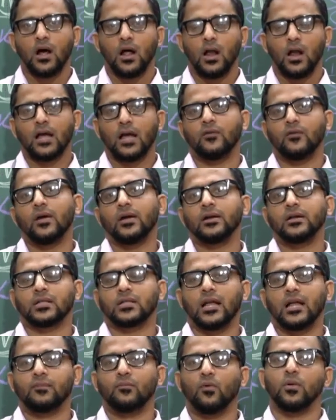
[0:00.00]
like
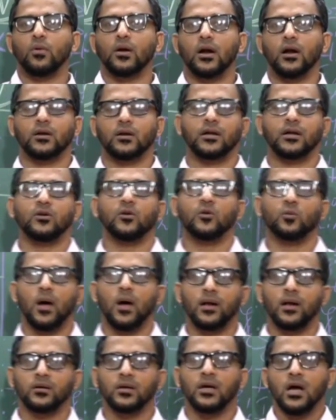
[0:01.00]
various like boomerang
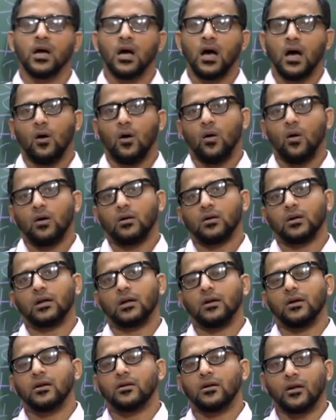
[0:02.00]
recruitment or
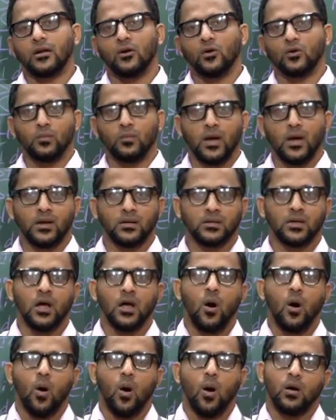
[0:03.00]
green recruitment
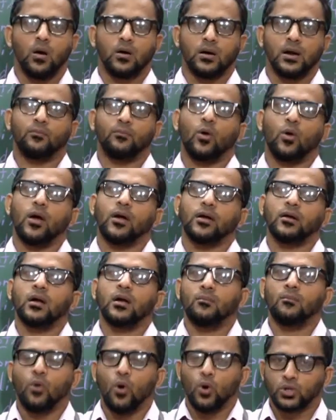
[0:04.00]
or employee
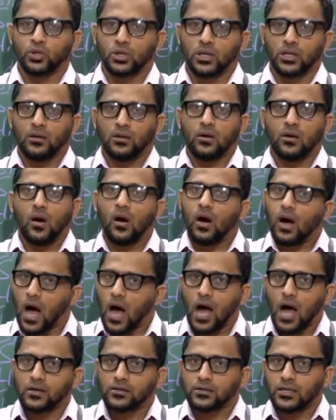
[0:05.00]
poaching,
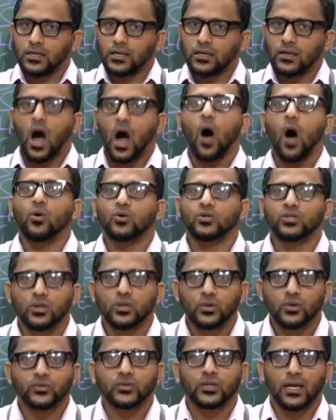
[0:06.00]
hunting,
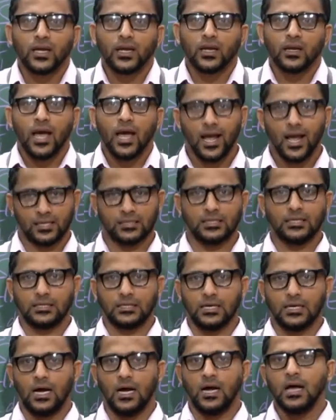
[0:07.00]
outsourcing,
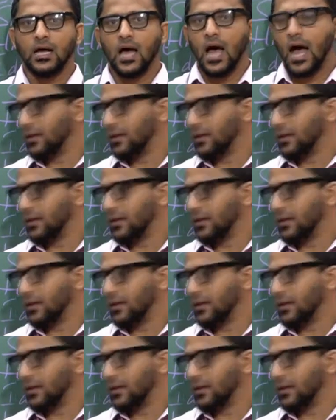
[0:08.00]
etc.